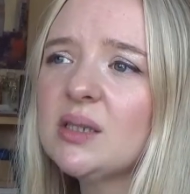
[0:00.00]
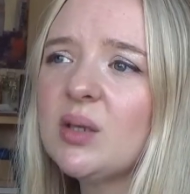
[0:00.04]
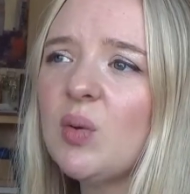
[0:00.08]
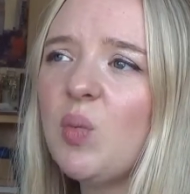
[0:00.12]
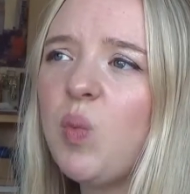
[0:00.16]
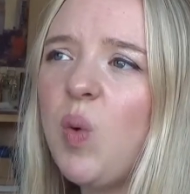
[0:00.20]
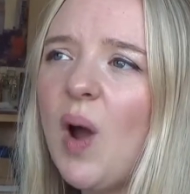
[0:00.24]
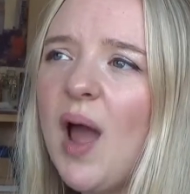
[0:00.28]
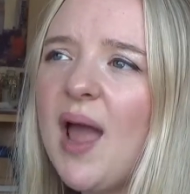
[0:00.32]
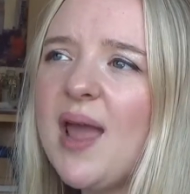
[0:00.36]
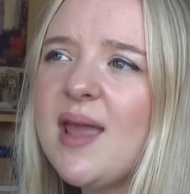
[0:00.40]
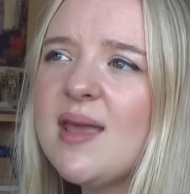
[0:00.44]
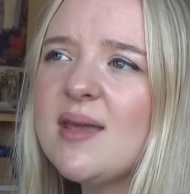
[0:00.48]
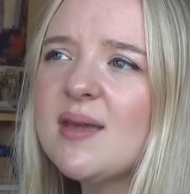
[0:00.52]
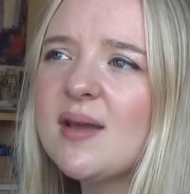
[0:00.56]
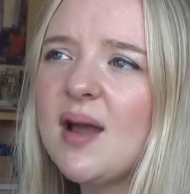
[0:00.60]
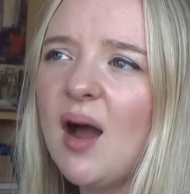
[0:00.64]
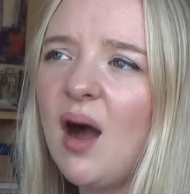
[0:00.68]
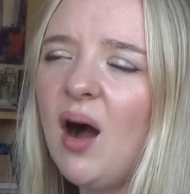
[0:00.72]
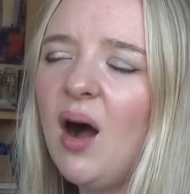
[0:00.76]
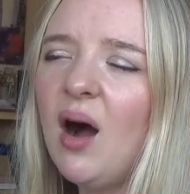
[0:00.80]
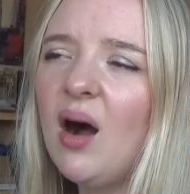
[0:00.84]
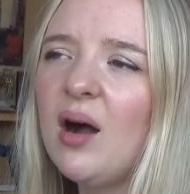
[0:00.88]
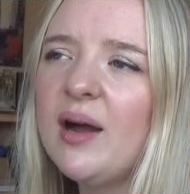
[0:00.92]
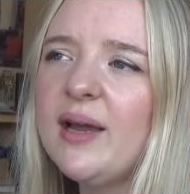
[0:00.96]
the way
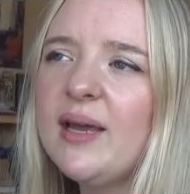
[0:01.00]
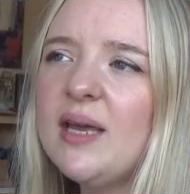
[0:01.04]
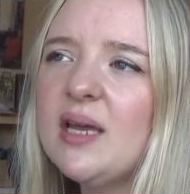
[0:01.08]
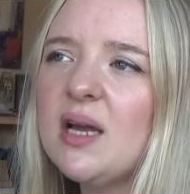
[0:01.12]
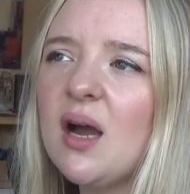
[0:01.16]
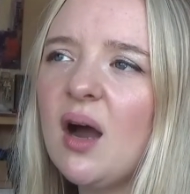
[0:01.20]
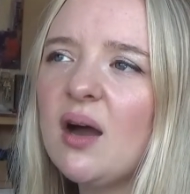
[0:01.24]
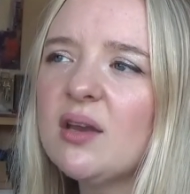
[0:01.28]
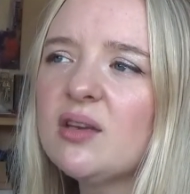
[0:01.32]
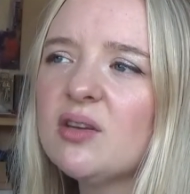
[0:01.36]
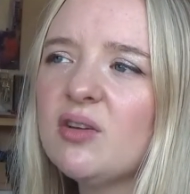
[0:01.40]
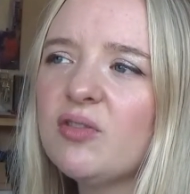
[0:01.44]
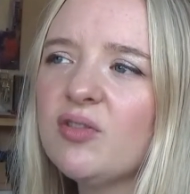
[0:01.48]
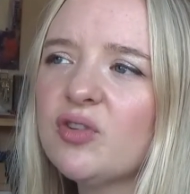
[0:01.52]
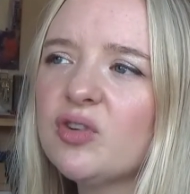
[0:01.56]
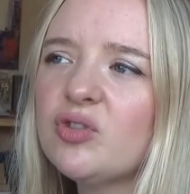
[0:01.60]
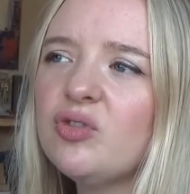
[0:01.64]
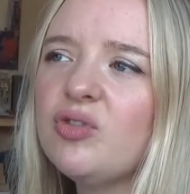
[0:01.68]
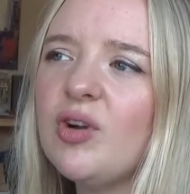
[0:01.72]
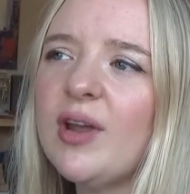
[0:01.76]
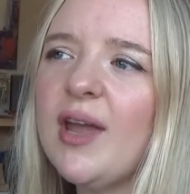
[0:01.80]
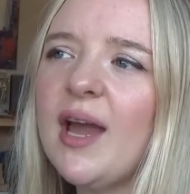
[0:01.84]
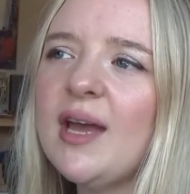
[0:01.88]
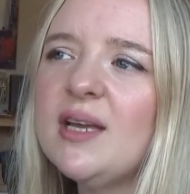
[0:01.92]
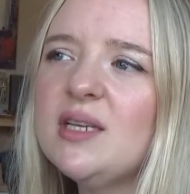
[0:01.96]
Kai kind of
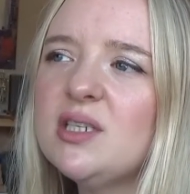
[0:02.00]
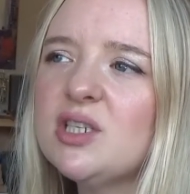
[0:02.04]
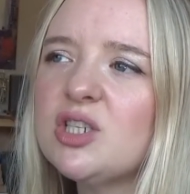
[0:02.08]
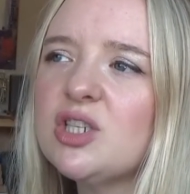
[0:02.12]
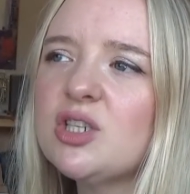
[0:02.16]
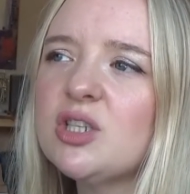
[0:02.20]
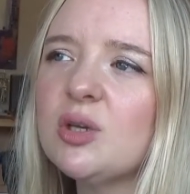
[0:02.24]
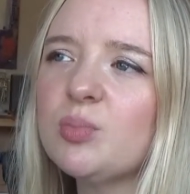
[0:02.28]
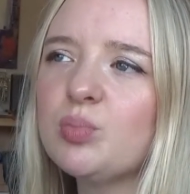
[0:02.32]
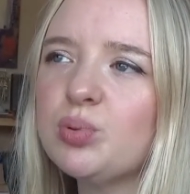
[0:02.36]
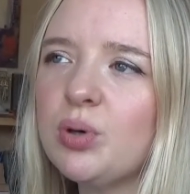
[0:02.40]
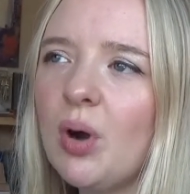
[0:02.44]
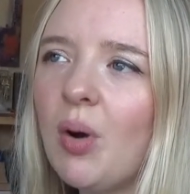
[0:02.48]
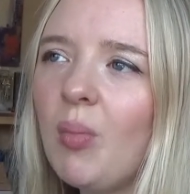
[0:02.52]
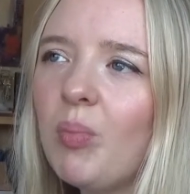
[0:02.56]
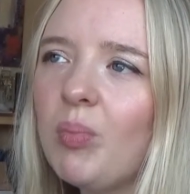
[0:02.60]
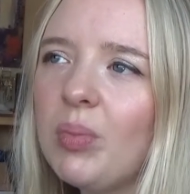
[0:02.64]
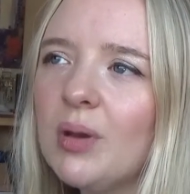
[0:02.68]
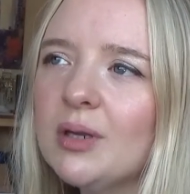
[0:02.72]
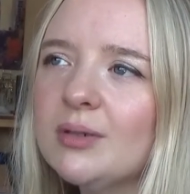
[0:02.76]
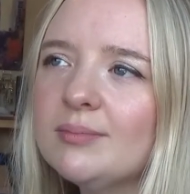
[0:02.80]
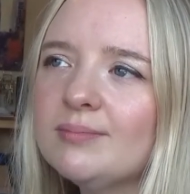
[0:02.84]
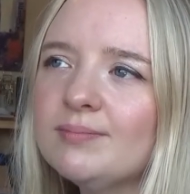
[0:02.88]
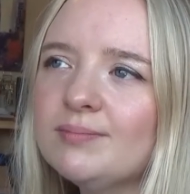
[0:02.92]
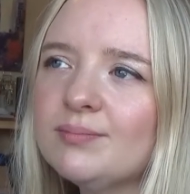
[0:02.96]
creates the
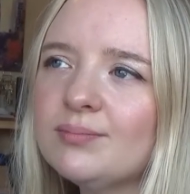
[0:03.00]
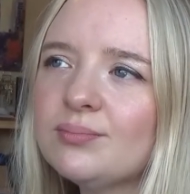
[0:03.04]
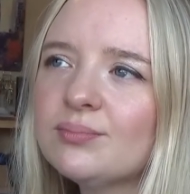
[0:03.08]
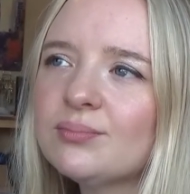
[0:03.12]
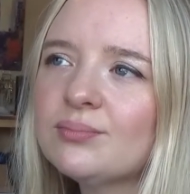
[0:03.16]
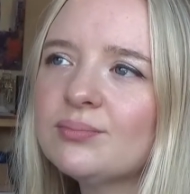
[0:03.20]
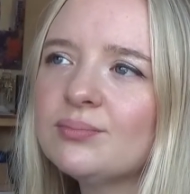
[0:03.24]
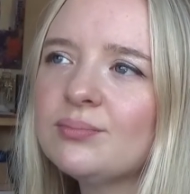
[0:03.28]
problem